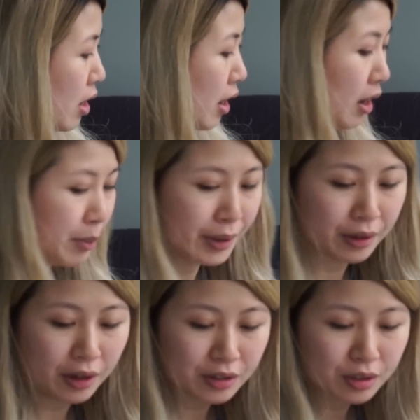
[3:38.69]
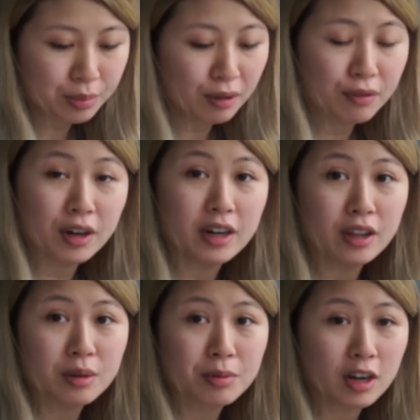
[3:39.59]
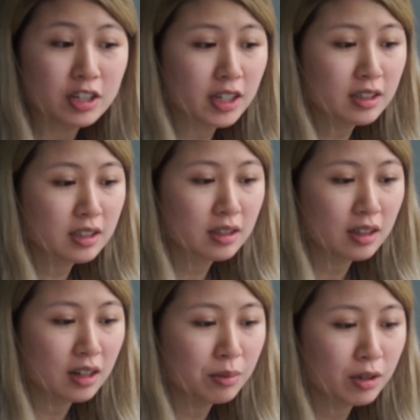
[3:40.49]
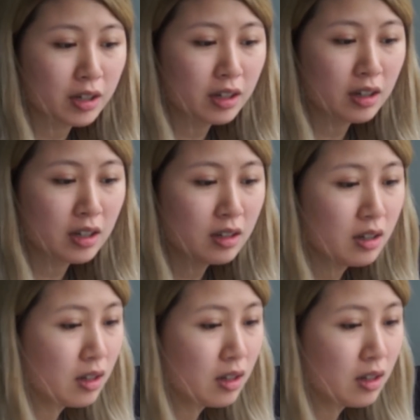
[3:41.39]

It'll also be for another project that I'm working on,